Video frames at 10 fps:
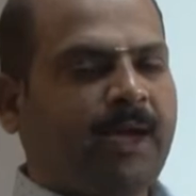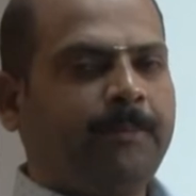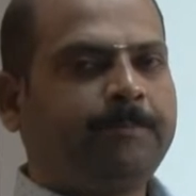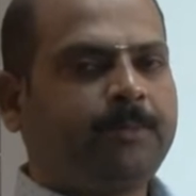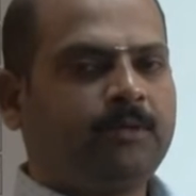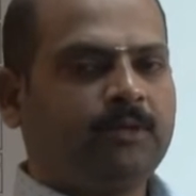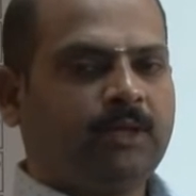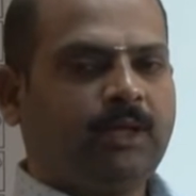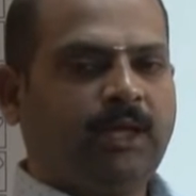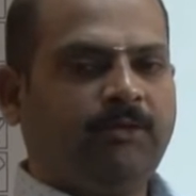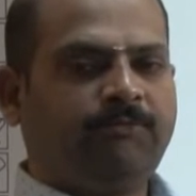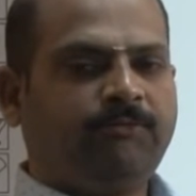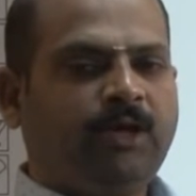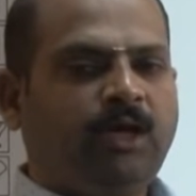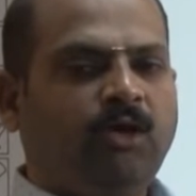map if
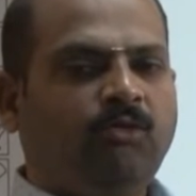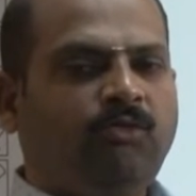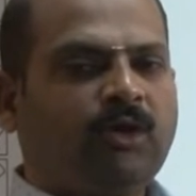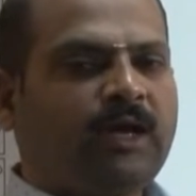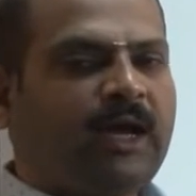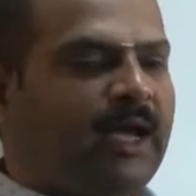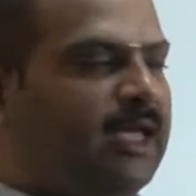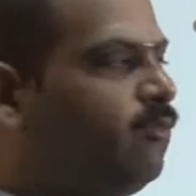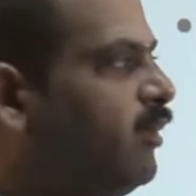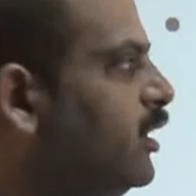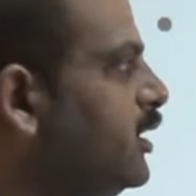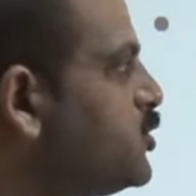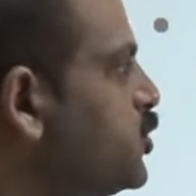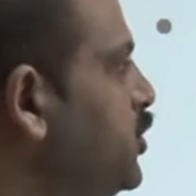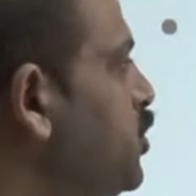for I1
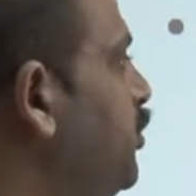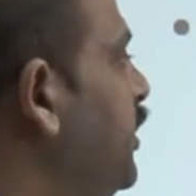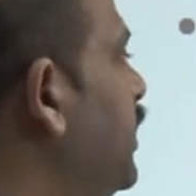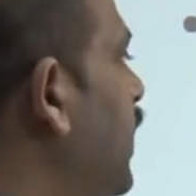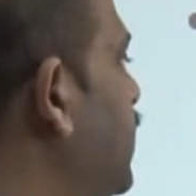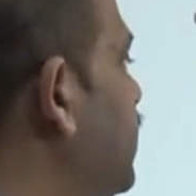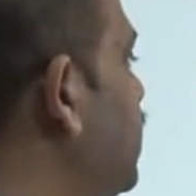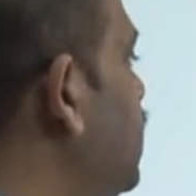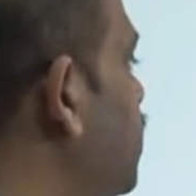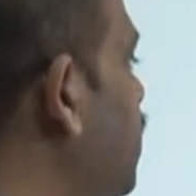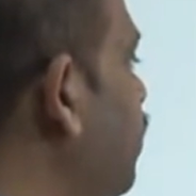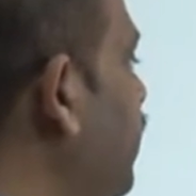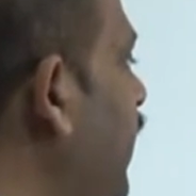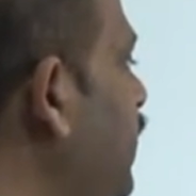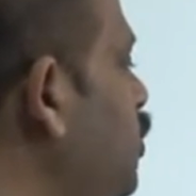is going to be greater than that of
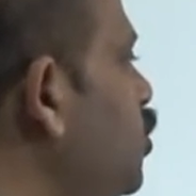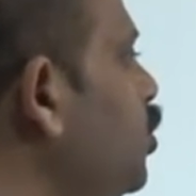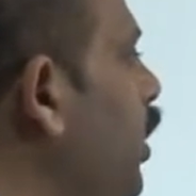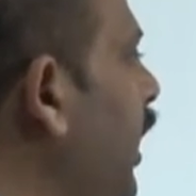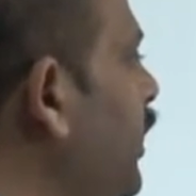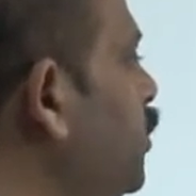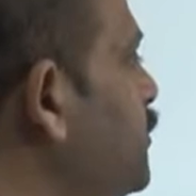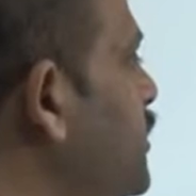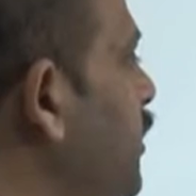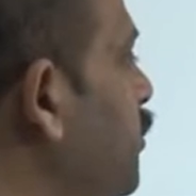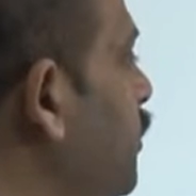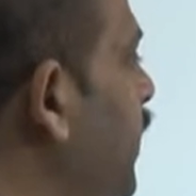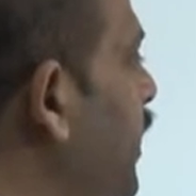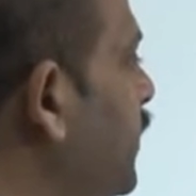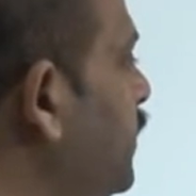I2, I2 is going to be
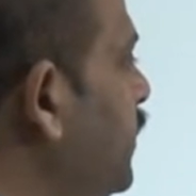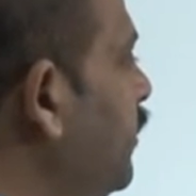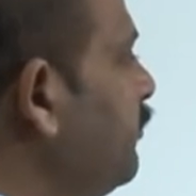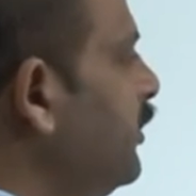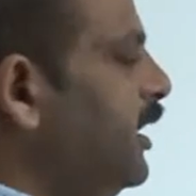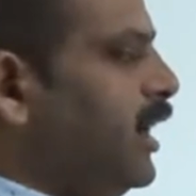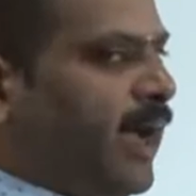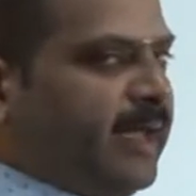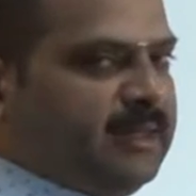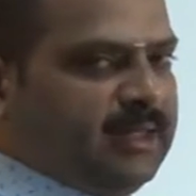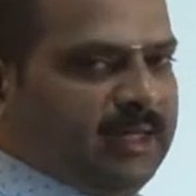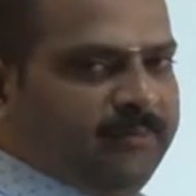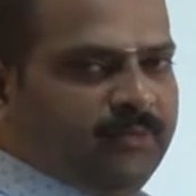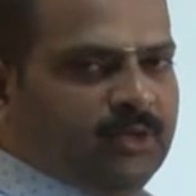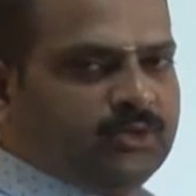greater than that of I3.
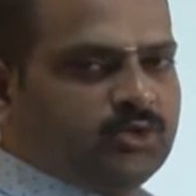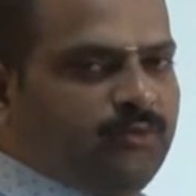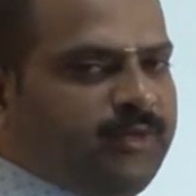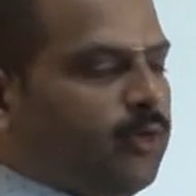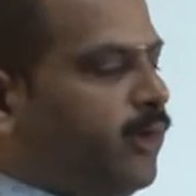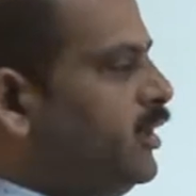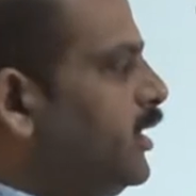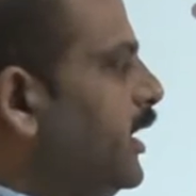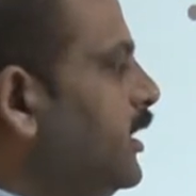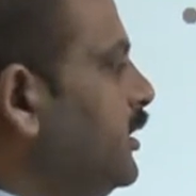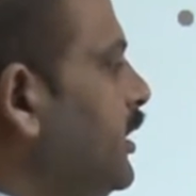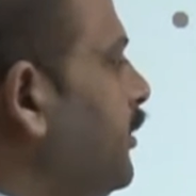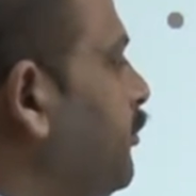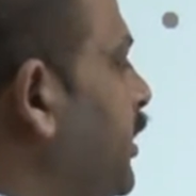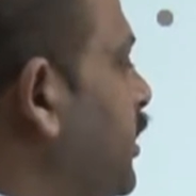So, we are going to get
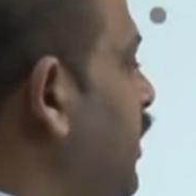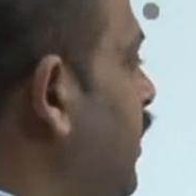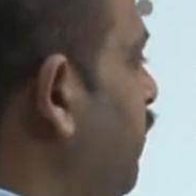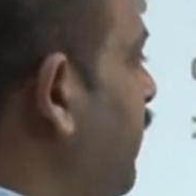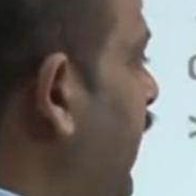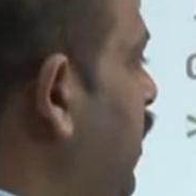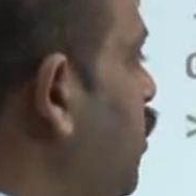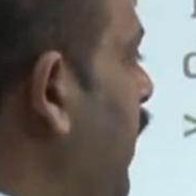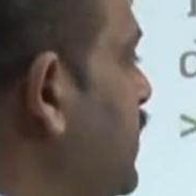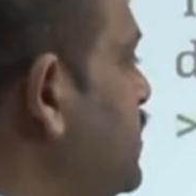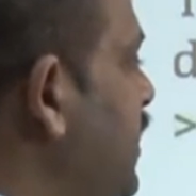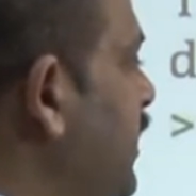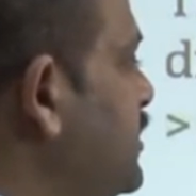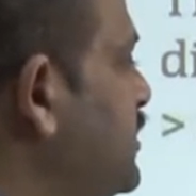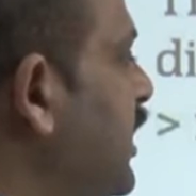the particular value as
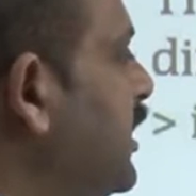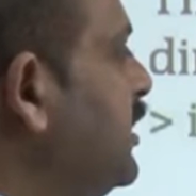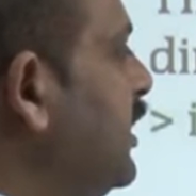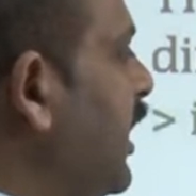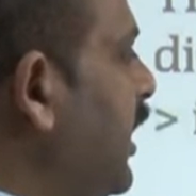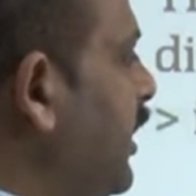S signal